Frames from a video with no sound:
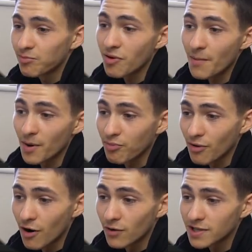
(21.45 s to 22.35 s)
Premiere
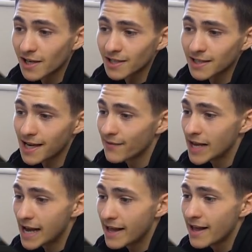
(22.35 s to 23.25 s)
Pro. Essentially, I've
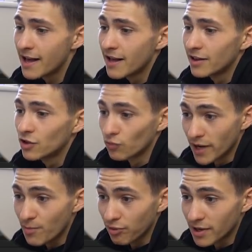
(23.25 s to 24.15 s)
got
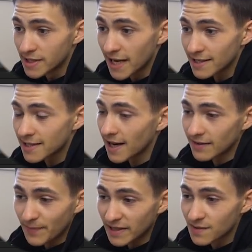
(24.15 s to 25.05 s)
three presets that I
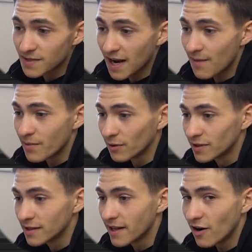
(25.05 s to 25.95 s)
spent some time
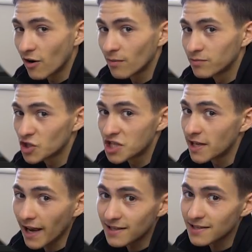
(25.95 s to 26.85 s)
building that are just
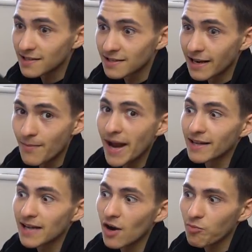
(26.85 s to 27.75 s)
nice
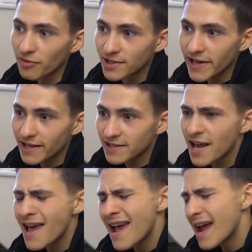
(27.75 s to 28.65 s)
cinematic title presets
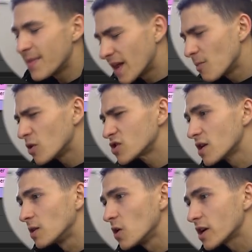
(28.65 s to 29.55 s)
and then I'm also
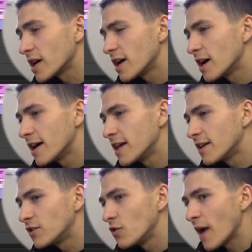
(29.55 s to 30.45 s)
gonna look uh,
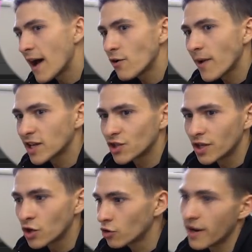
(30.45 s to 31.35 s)
into how to actually
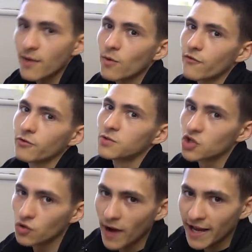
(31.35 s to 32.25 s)
create one from
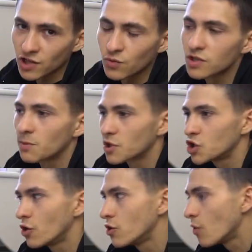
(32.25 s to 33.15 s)
scratch, which I'm gonna
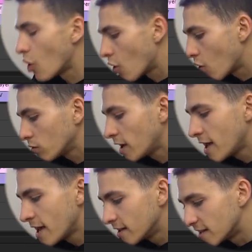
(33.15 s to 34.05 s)
show you all
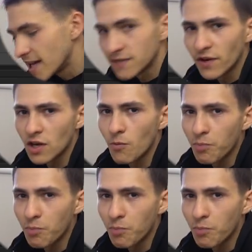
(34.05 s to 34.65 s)
in today's video.